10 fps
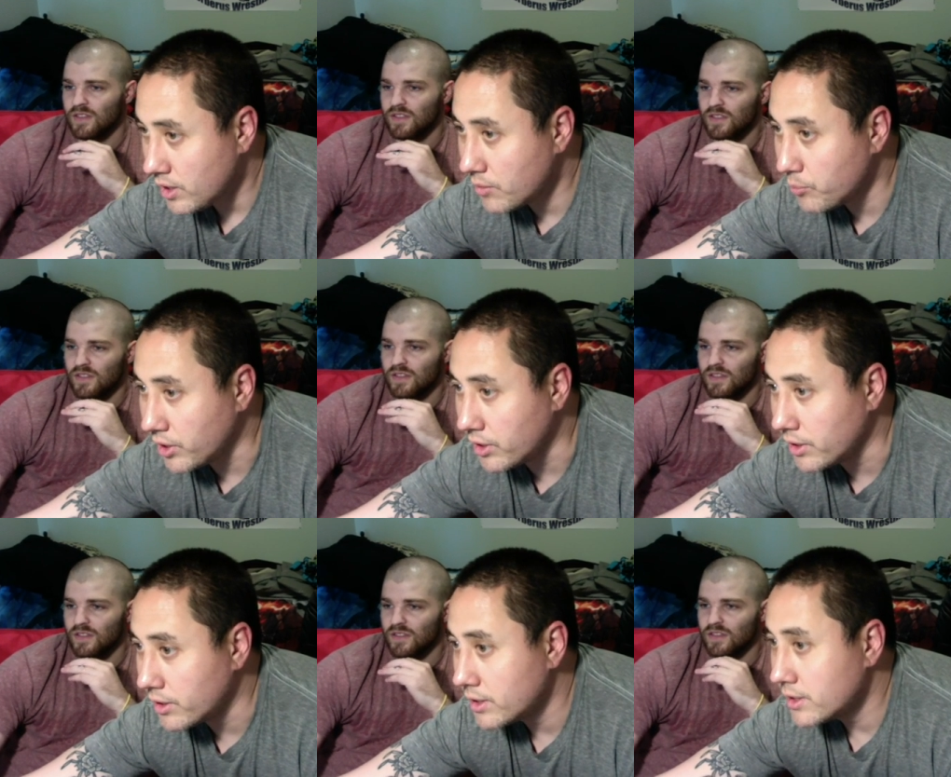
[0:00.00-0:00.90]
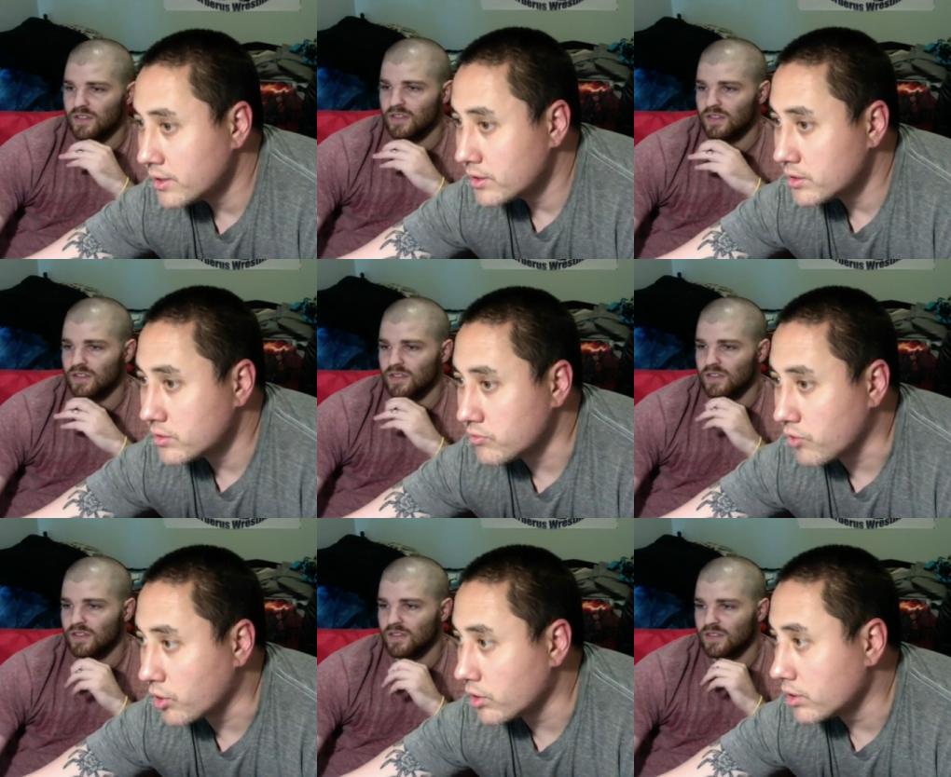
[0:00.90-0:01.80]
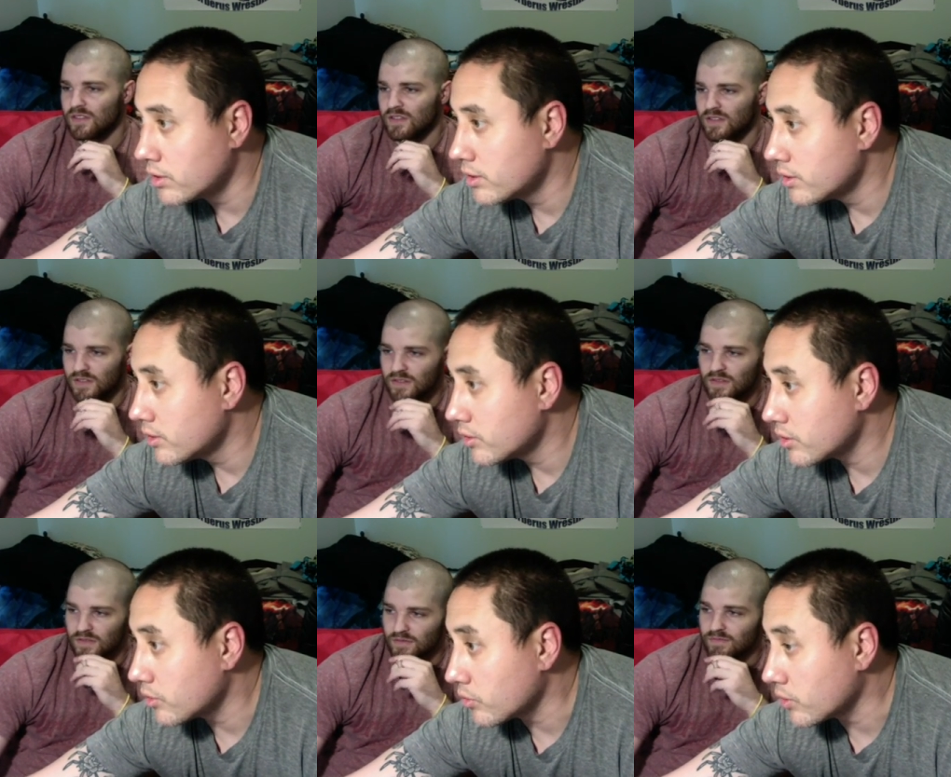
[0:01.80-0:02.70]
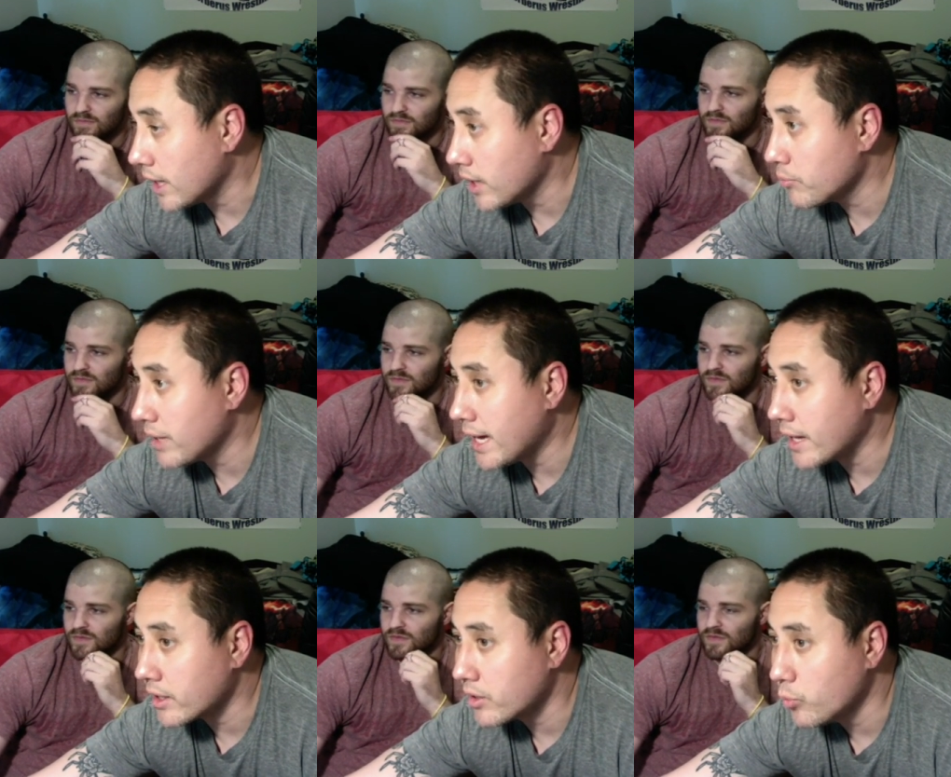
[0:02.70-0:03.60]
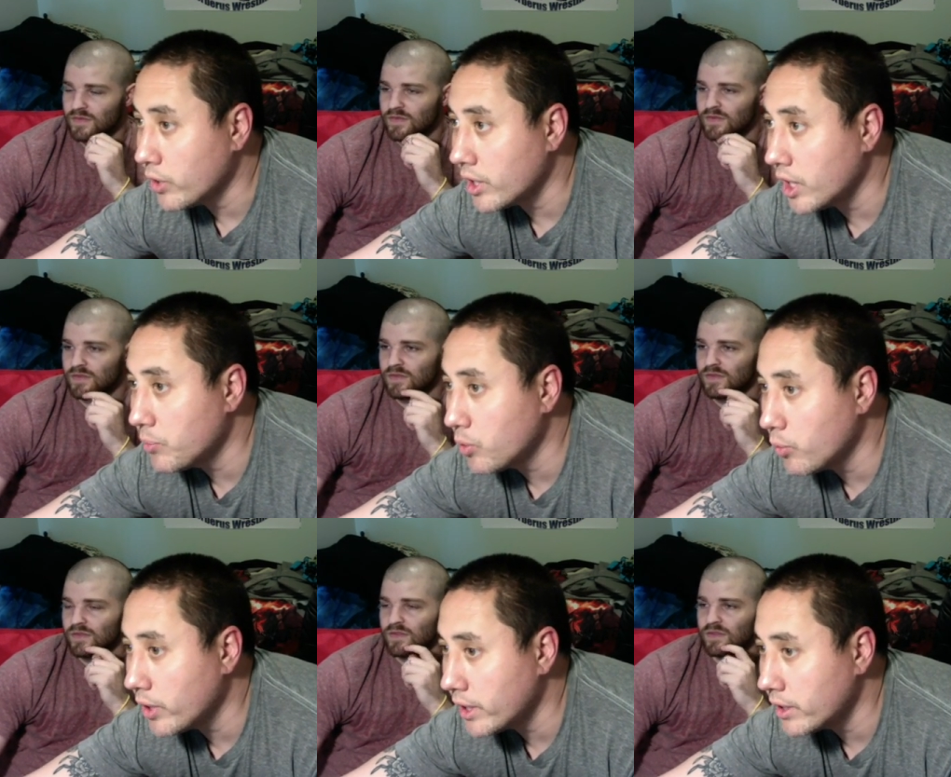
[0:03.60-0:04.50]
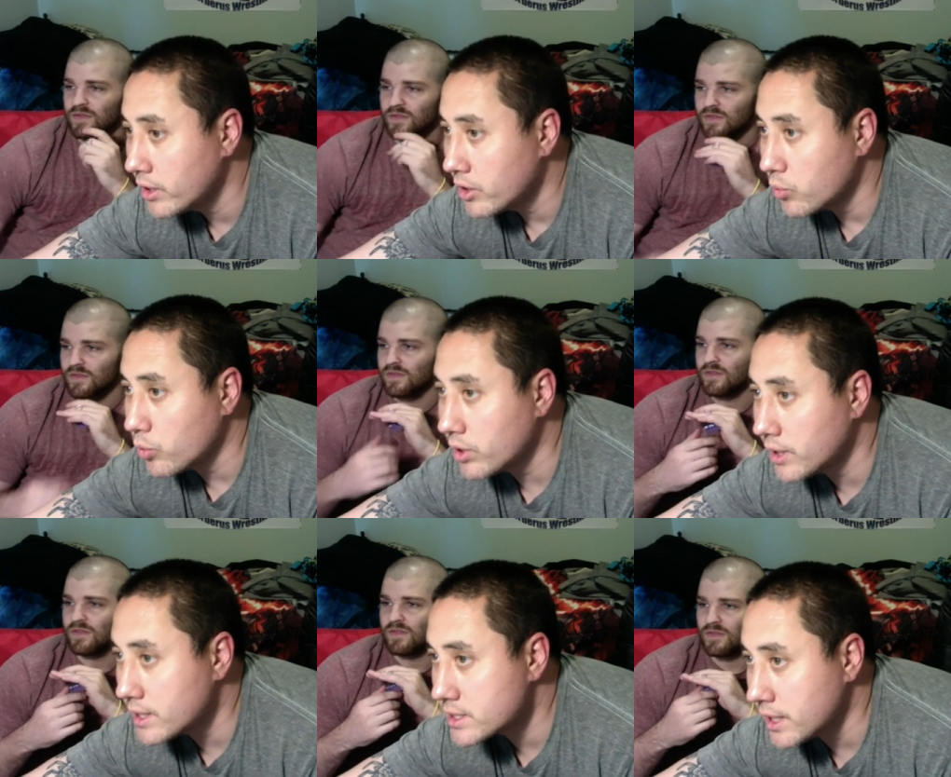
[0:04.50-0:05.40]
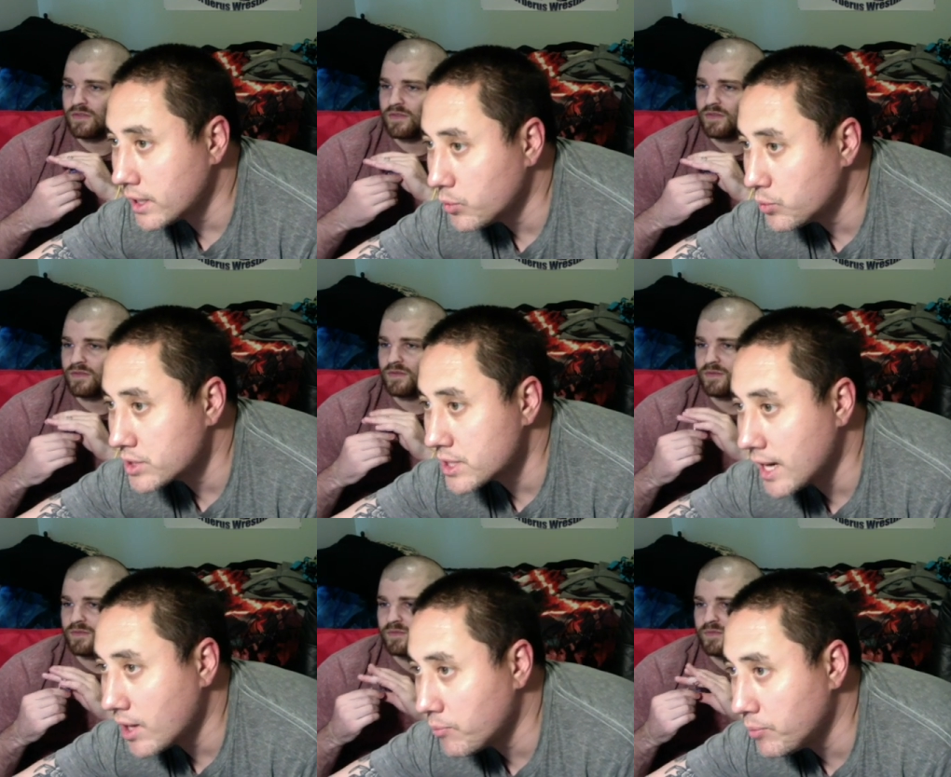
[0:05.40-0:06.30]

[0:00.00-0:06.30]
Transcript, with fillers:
Speaker 1: But uh, Varner came back, went up a weight, realized that he was not